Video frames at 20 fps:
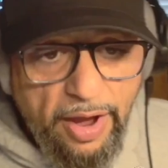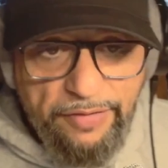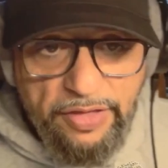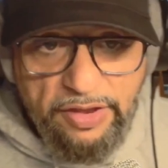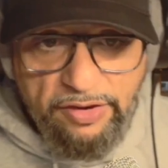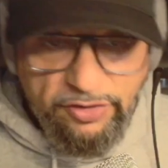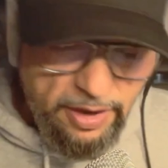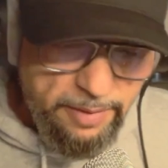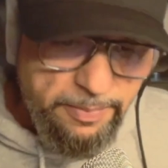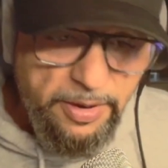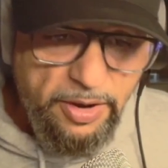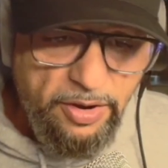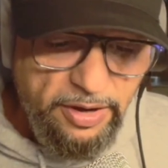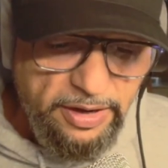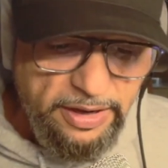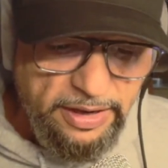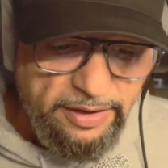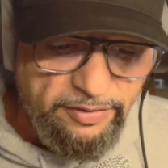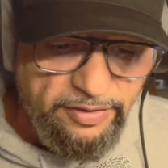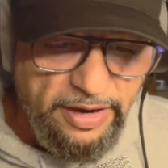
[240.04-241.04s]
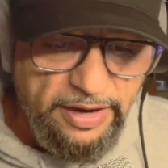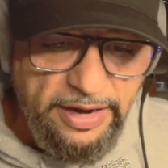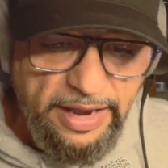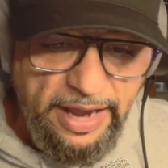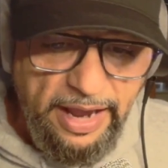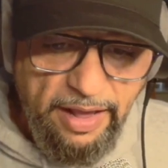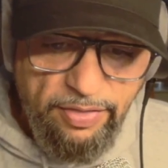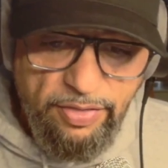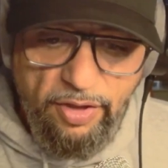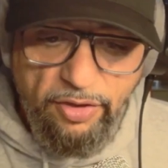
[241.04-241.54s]
these communities, and
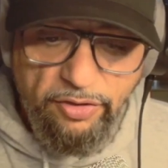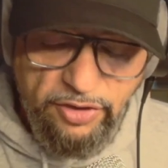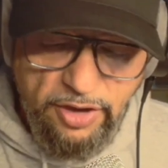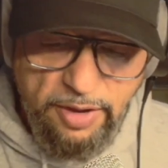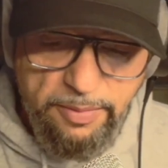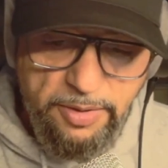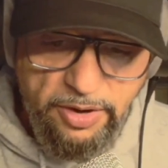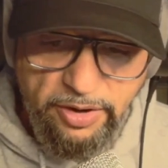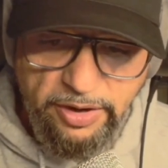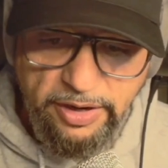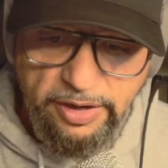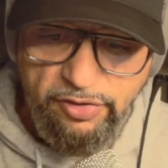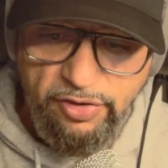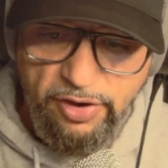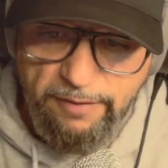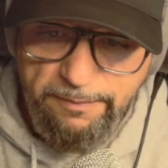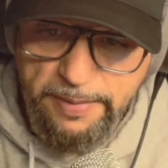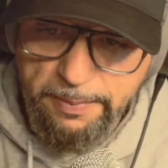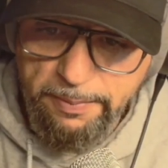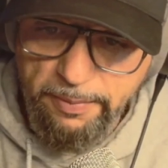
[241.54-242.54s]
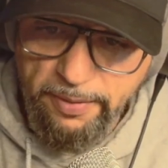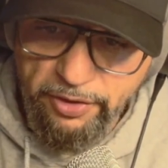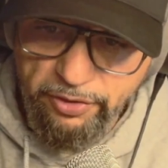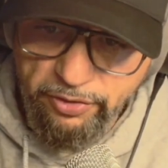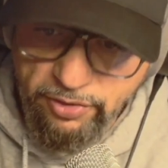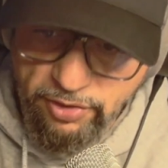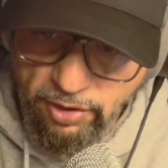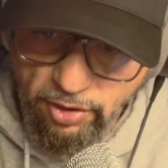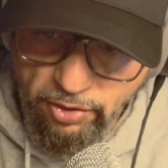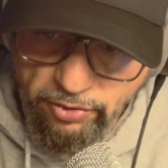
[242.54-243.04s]
in those communities, you have people that are
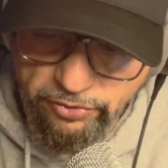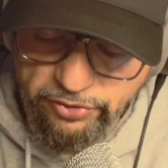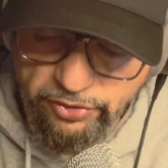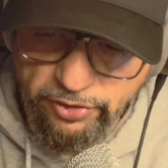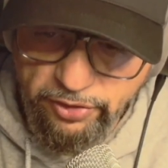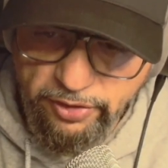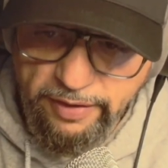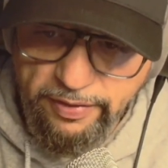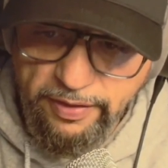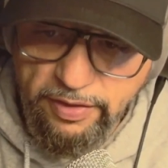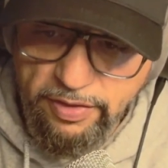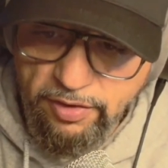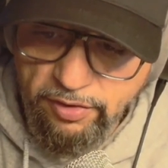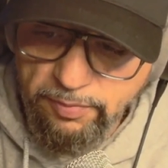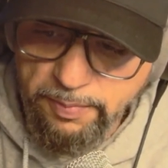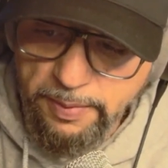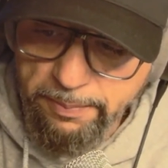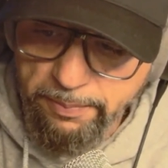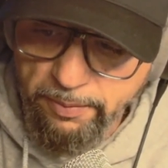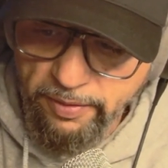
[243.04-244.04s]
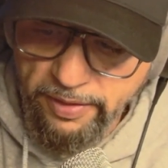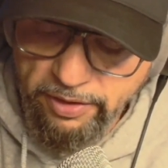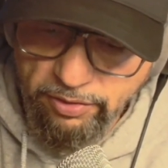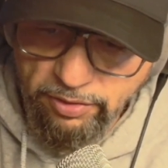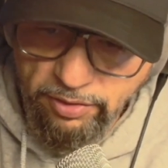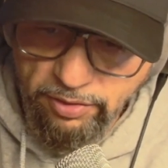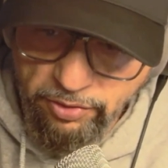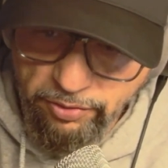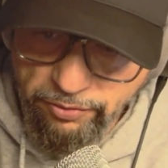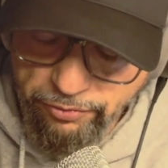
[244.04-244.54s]
closer, and then there's people that are
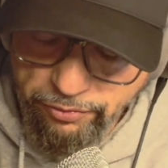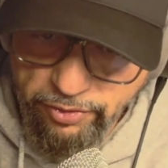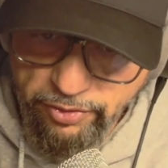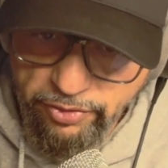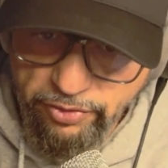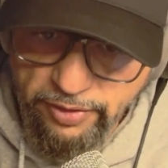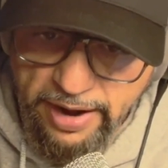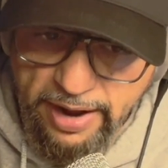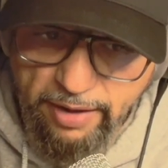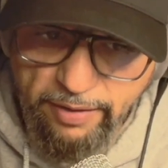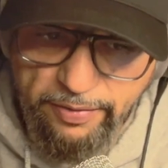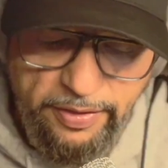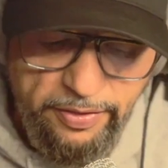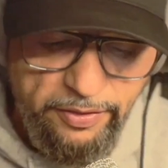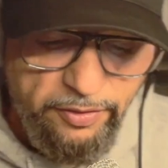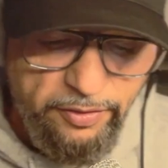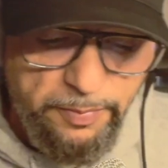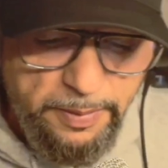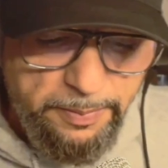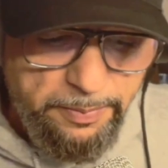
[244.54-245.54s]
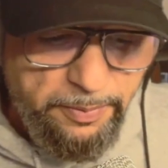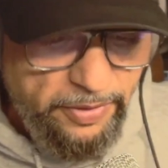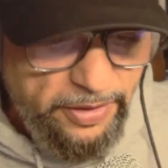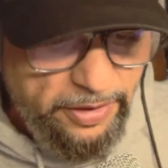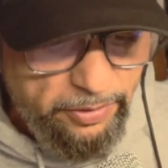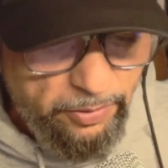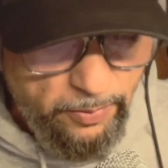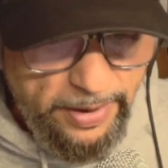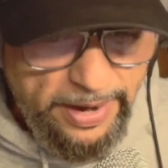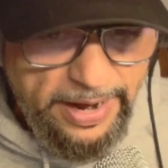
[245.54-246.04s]
a little further out, and then there's people that
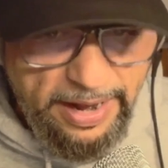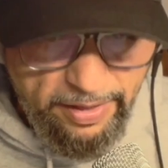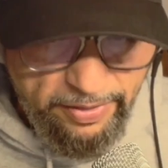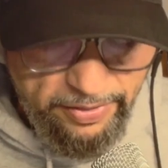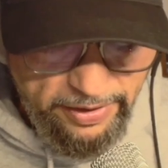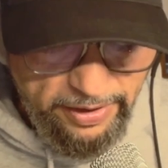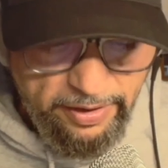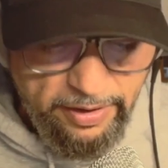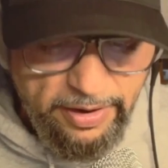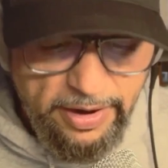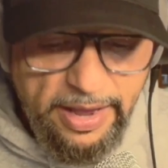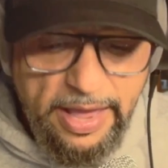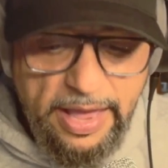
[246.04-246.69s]
are way out there.